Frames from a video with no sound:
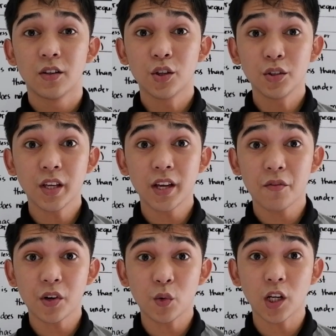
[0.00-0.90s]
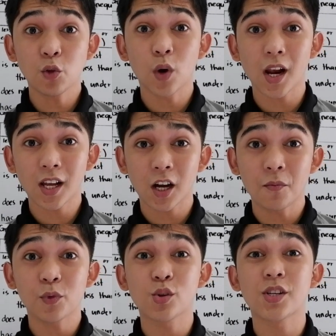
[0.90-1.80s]
Good day everyone,
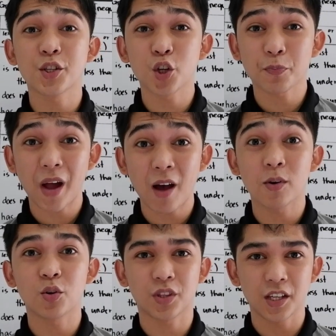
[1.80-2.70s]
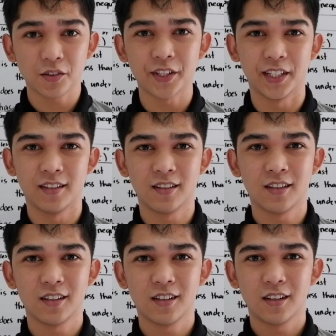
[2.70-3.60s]
welcome to Senior Pablo TV.
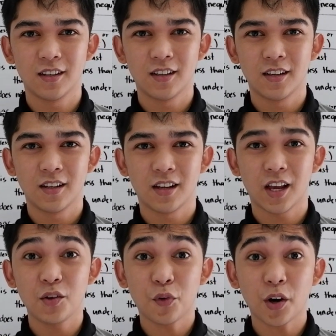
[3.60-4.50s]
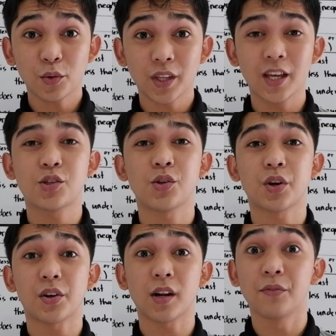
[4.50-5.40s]
And for today's
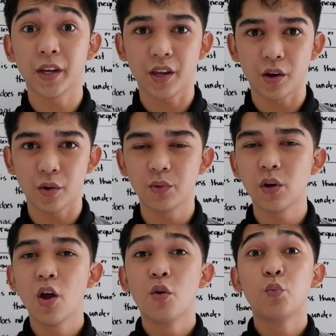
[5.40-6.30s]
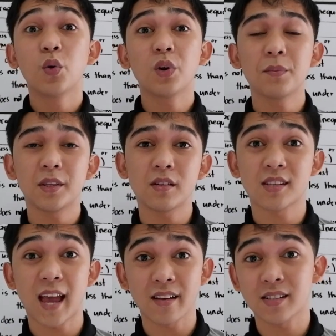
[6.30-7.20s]
tutorial video, we will be
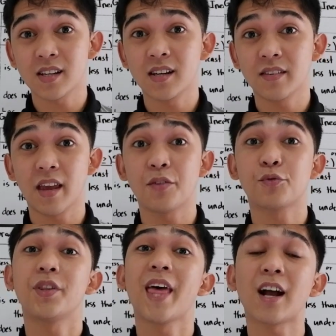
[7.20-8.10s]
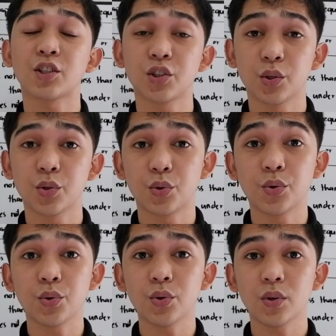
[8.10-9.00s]
discussing the introduction
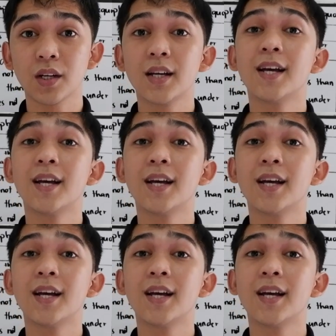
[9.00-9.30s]
to